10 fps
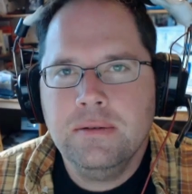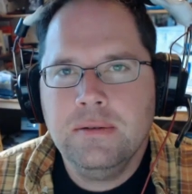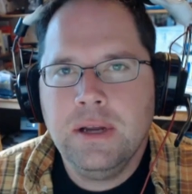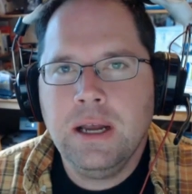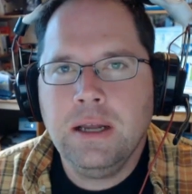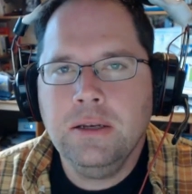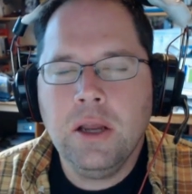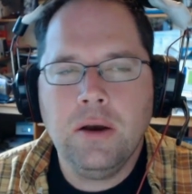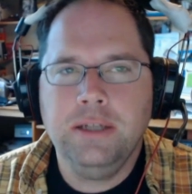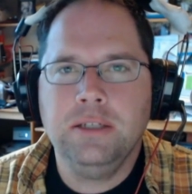Uh,
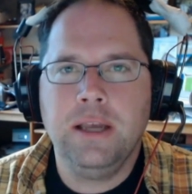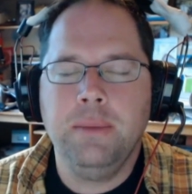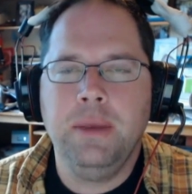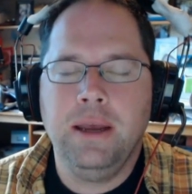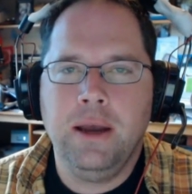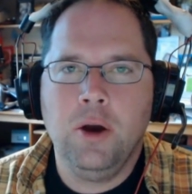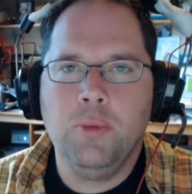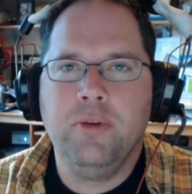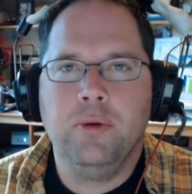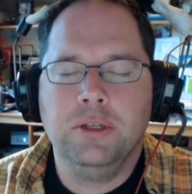no, I just, I mean, I, I,
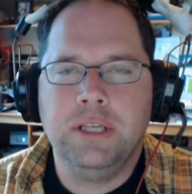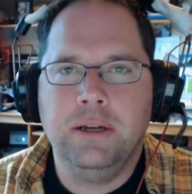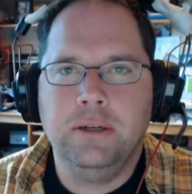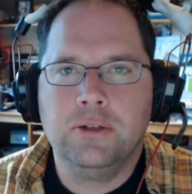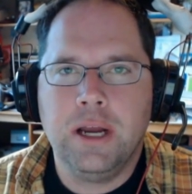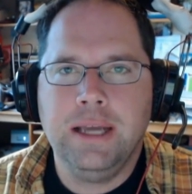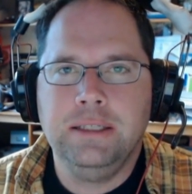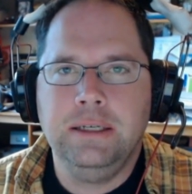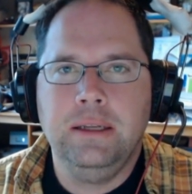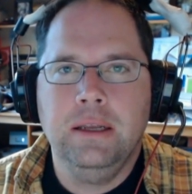hope everyone goes out and
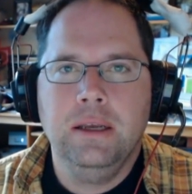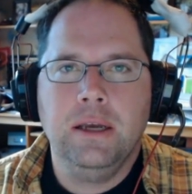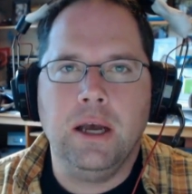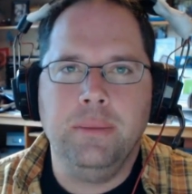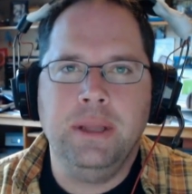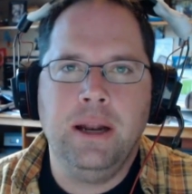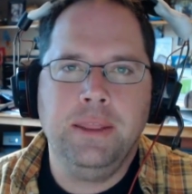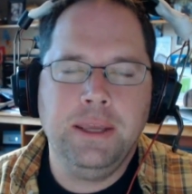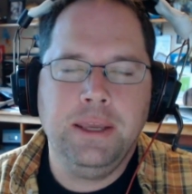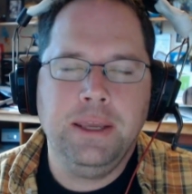tries it. Um, and
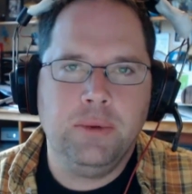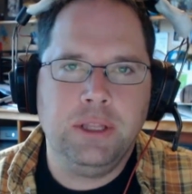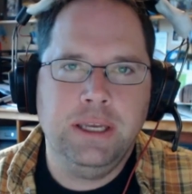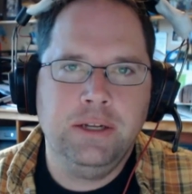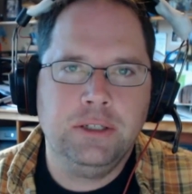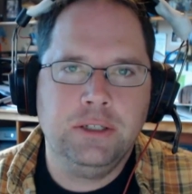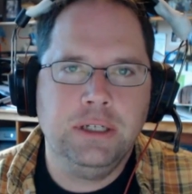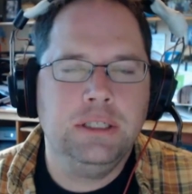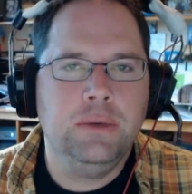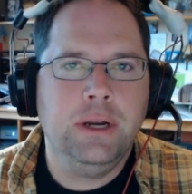I think it'll be really
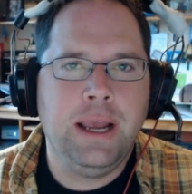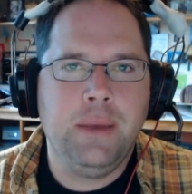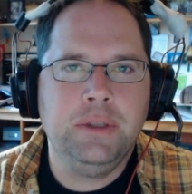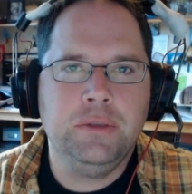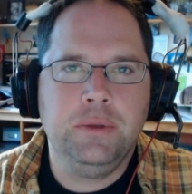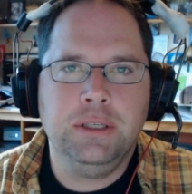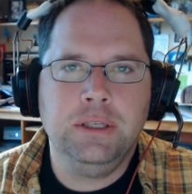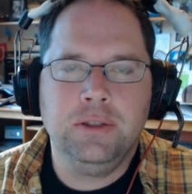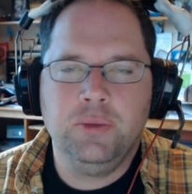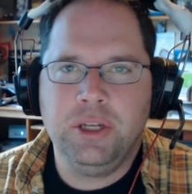interesting to see what happens with
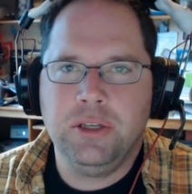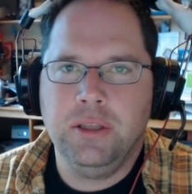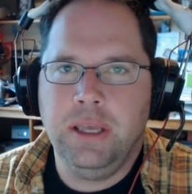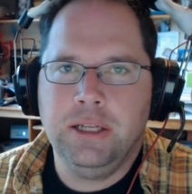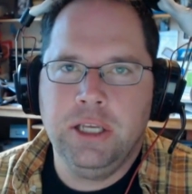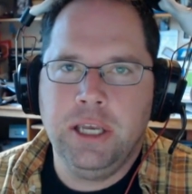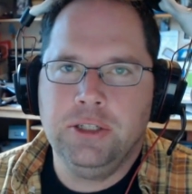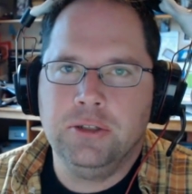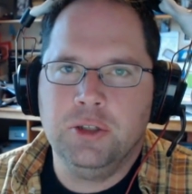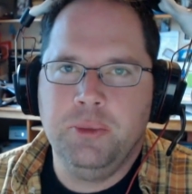this, especially in the
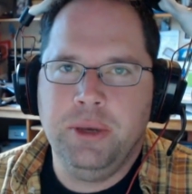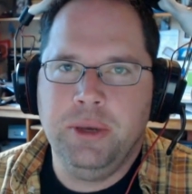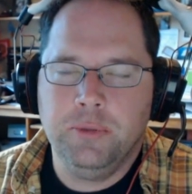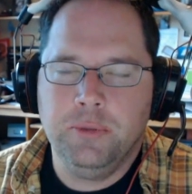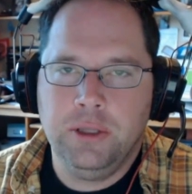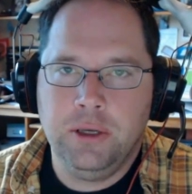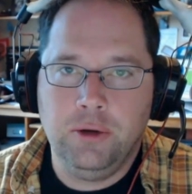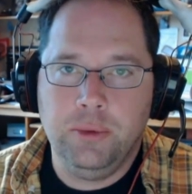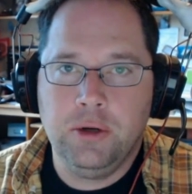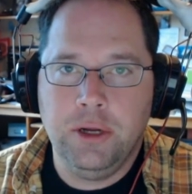educational space with the
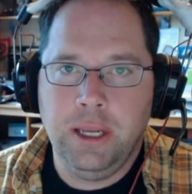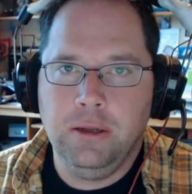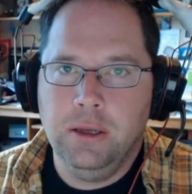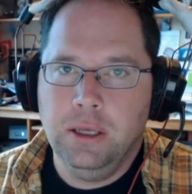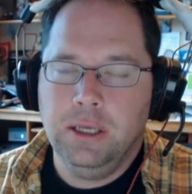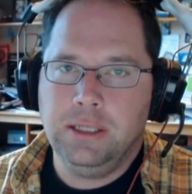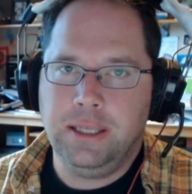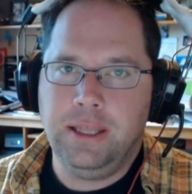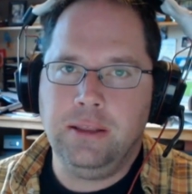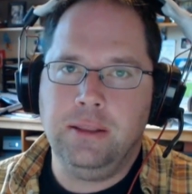Kinoma Create, because
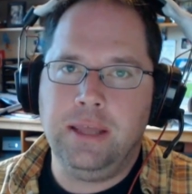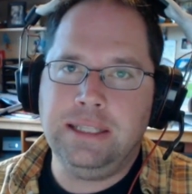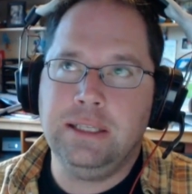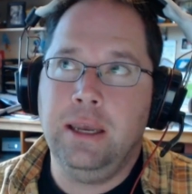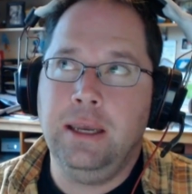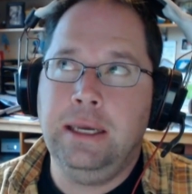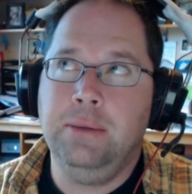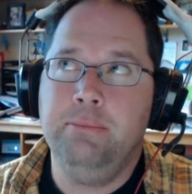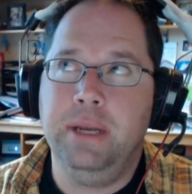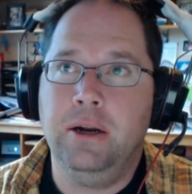I think that that's
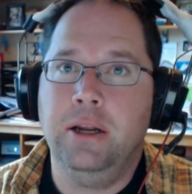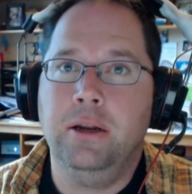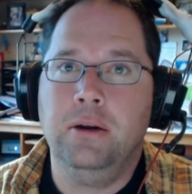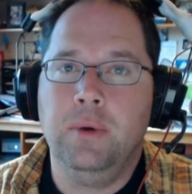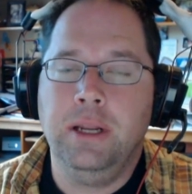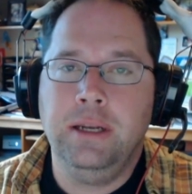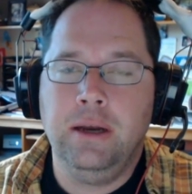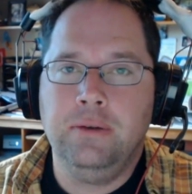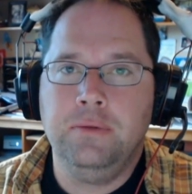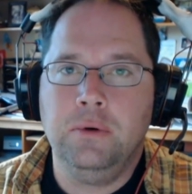a barrier right
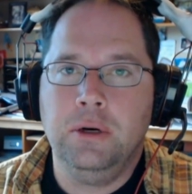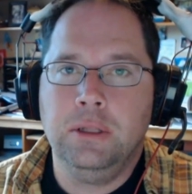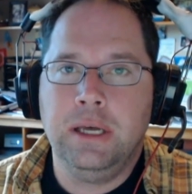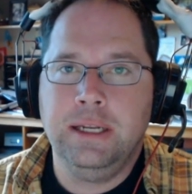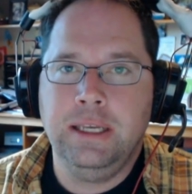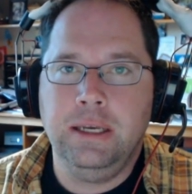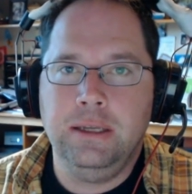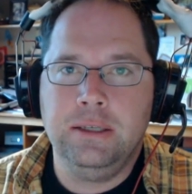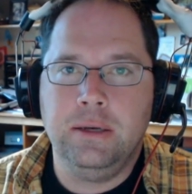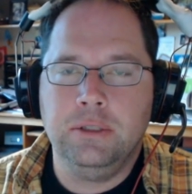now for a lot of
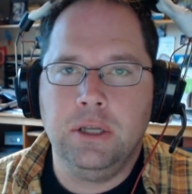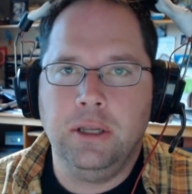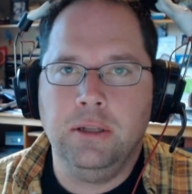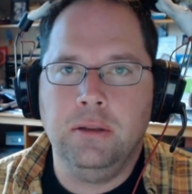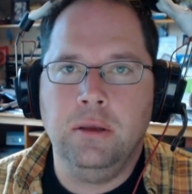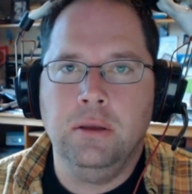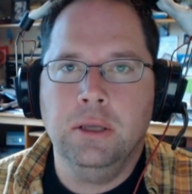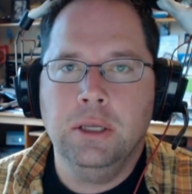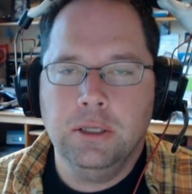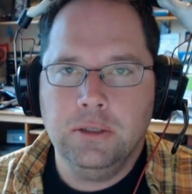kids. I was talking to the
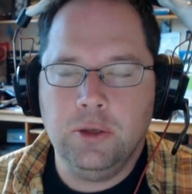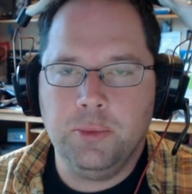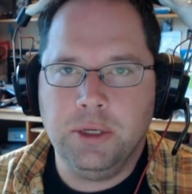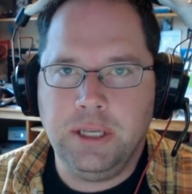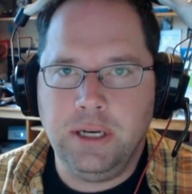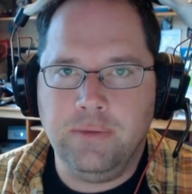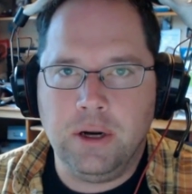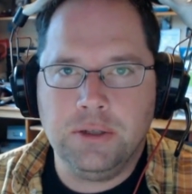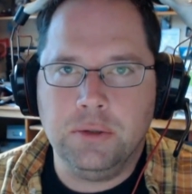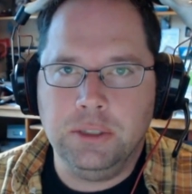superintendent of
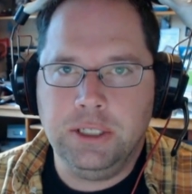our school